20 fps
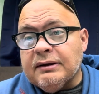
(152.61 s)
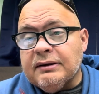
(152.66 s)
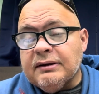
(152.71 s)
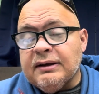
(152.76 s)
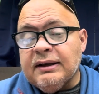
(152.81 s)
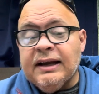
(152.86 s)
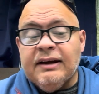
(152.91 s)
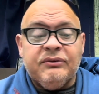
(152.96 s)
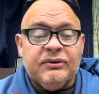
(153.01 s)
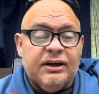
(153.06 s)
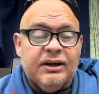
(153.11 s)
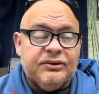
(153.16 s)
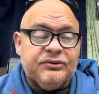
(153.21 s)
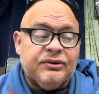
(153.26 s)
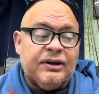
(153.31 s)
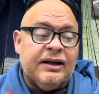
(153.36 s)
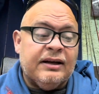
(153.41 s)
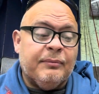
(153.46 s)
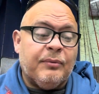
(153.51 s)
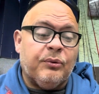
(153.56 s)
And after I
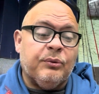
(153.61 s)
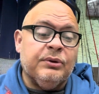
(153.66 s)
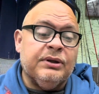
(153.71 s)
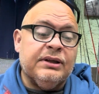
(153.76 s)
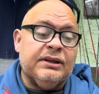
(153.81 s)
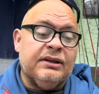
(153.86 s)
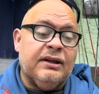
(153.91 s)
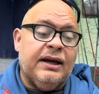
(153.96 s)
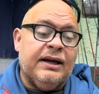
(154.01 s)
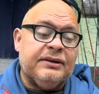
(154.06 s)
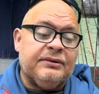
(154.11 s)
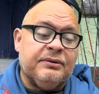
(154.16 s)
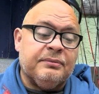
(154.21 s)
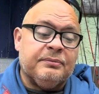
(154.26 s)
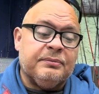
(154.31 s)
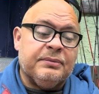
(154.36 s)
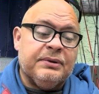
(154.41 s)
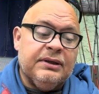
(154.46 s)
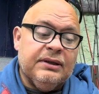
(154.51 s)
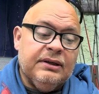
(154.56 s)
tried them, I really liked
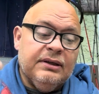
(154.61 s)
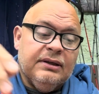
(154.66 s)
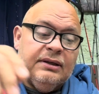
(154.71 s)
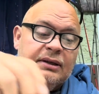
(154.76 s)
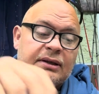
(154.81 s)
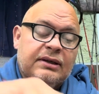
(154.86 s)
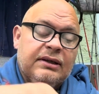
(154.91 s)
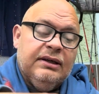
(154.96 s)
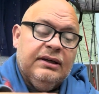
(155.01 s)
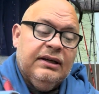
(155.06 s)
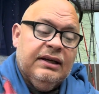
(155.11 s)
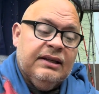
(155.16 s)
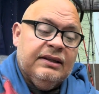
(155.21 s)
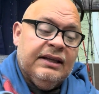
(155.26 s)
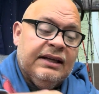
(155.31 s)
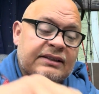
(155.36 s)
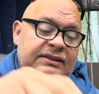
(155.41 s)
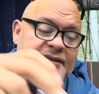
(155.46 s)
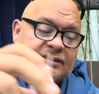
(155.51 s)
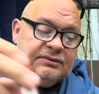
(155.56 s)
them. And
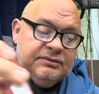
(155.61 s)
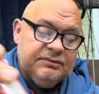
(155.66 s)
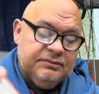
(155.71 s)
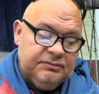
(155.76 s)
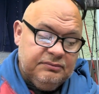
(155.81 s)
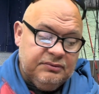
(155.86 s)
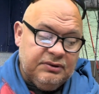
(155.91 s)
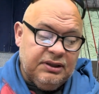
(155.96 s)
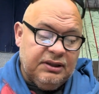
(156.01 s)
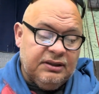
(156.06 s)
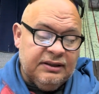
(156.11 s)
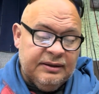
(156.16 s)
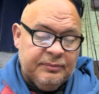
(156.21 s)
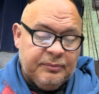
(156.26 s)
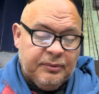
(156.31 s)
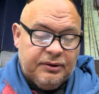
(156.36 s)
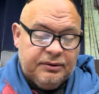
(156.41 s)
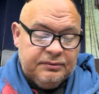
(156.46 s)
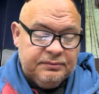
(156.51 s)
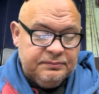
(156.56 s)
that's the
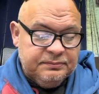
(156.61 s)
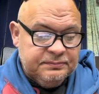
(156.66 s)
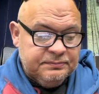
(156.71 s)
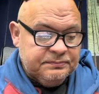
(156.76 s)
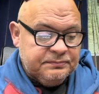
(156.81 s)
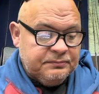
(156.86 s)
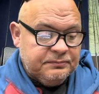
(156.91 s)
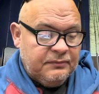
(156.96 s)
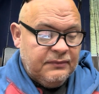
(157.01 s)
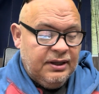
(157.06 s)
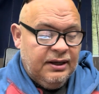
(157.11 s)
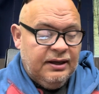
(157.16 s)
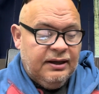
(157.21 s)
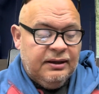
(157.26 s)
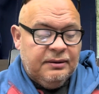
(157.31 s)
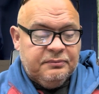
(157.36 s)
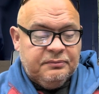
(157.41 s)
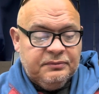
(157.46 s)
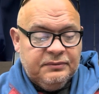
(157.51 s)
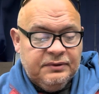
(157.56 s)
Glimmer.
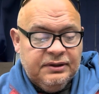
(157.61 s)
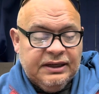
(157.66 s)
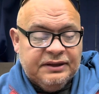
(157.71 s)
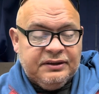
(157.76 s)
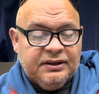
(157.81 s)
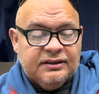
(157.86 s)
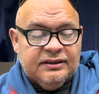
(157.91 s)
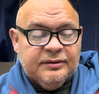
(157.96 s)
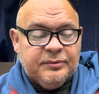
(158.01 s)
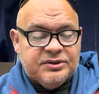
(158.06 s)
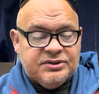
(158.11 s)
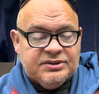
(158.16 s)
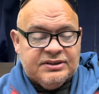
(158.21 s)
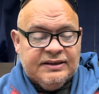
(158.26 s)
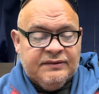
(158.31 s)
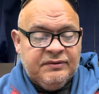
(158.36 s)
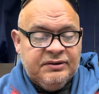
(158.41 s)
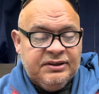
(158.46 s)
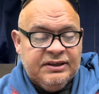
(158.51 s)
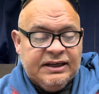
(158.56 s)
You got the Glimmer
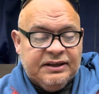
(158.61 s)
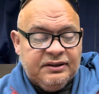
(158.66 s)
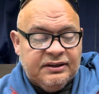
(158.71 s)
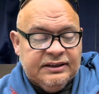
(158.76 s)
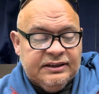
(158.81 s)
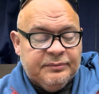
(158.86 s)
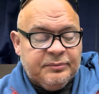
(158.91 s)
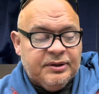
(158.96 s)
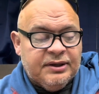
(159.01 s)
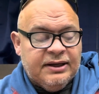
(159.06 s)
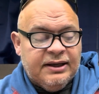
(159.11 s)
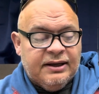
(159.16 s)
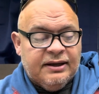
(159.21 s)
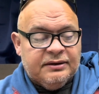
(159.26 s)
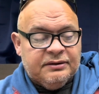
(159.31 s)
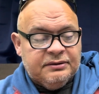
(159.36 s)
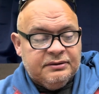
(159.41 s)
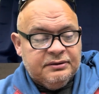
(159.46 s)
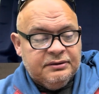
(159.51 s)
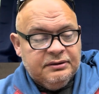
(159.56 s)
7, you got the Glimmer 9.
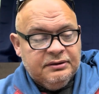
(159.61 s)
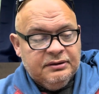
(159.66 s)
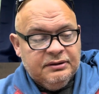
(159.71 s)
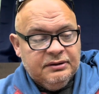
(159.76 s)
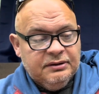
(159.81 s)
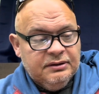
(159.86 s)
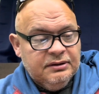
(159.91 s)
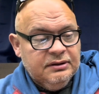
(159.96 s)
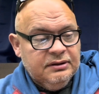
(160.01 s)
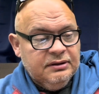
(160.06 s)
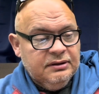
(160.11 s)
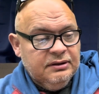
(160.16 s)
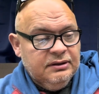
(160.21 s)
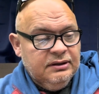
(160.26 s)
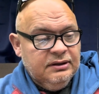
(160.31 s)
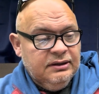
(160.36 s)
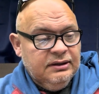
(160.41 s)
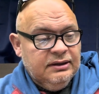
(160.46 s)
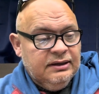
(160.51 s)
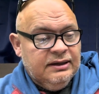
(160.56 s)

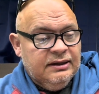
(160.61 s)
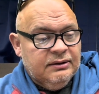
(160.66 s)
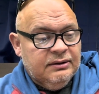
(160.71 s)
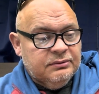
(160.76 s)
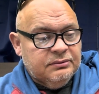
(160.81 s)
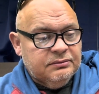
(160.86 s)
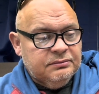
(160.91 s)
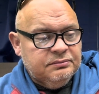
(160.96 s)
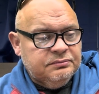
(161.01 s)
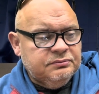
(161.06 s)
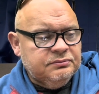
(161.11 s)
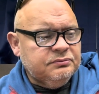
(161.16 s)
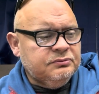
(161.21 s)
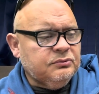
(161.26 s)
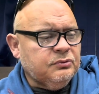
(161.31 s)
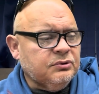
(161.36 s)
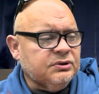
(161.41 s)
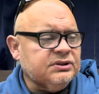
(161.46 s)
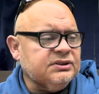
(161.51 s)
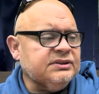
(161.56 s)
Or
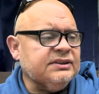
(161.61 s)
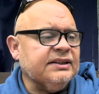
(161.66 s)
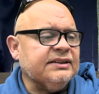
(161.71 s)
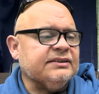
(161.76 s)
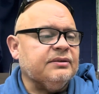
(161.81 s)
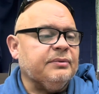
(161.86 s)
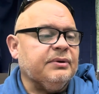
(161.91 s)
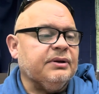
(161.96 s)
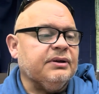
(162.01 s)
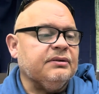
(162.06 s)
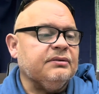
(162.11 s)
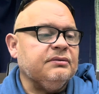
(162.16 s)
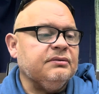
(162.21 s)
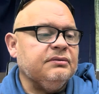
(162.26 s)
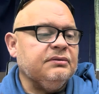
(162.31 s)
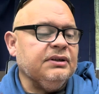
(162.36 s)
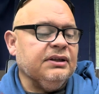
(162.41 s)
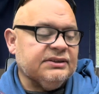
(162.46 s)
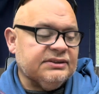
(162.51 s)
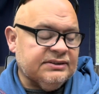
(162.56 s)
6, I mean.
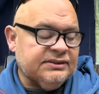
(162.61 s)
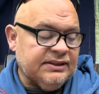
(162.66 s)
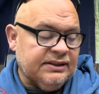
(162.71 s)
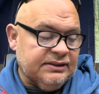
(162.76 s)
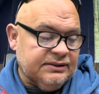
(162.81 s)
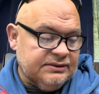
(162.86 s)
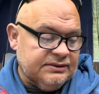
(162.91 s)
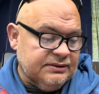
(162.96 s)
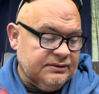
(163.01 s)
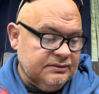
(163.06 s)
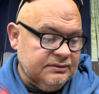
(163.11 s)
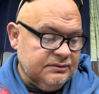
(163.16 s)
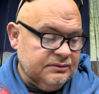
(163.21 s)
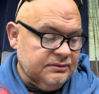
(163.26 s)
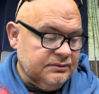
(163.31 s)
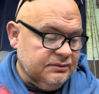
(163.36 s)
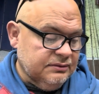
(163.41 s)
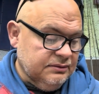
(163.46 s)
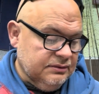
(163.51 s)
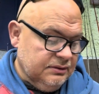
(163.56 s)
Yes, 6.
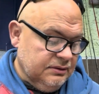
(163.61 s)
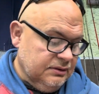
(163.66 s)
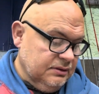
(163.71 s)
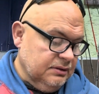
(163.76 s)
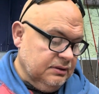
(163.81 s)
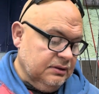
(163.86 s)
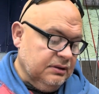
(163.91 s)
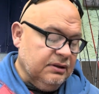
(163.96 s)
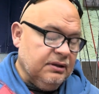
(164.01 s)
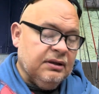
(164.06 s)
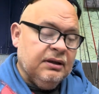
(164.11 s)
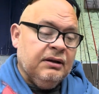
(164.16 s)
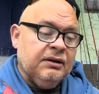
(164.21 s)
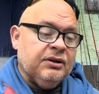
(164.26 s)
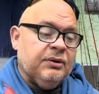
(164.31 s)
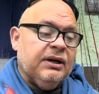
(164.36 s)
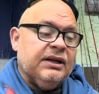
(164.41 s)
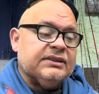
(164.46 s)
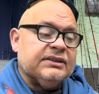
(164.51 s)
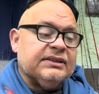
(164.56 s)
I don't know
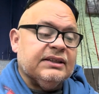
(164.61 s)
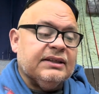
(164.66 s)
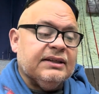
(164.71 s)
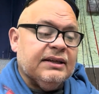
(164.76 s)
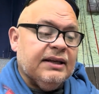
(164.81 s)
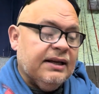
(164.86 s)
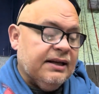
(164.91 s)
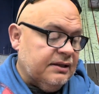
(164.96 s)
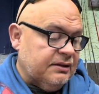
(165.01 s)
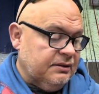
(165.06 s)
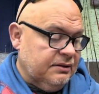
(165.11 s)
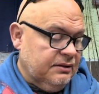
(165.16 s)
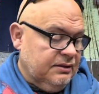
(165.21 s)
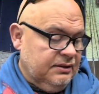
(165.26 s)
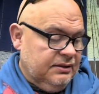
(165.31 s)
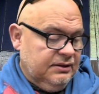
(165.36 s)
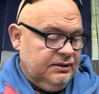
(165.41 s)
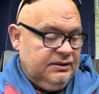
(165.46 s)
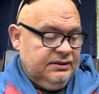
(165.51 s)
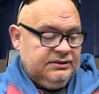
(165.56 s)
why I said 9.
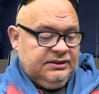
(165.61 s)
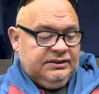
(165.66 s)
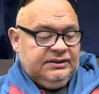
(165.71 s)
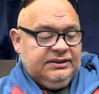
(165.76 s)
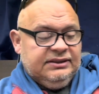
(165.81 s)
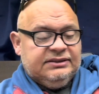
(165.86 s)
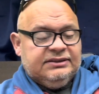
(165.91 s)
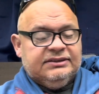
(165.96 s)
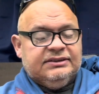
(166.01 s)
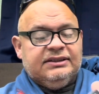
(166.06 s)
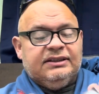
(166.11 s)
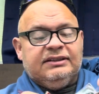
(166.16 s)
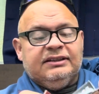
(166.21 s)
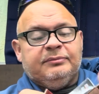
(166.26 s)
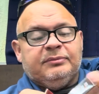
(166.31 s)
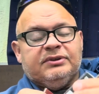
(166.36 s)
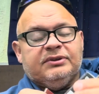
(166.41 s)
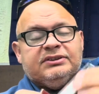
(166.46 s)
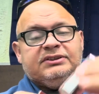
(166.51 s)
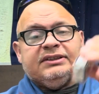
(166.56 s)
See, this is the
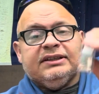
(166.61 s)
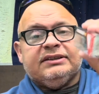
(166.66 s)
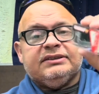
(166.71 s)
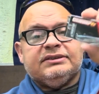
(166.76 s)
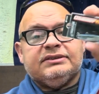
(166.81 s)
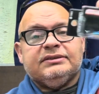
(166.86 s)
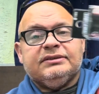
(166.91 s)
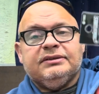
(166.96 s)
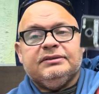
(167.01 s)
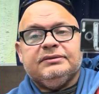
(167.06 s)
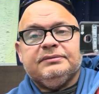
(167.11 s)
Glimmer 6.